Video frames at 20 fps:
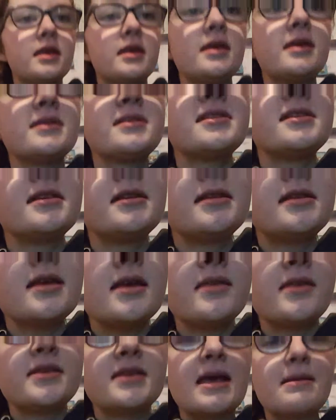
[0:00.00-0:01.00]
isn't
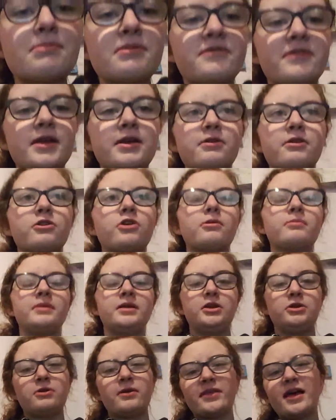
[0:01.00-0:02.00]
the type of video I
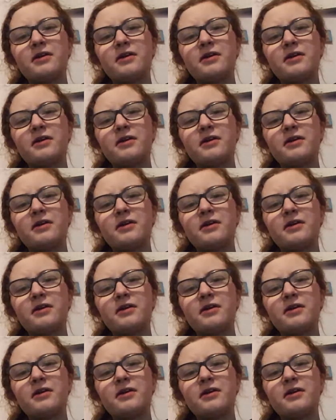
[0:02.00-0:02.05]
normally do.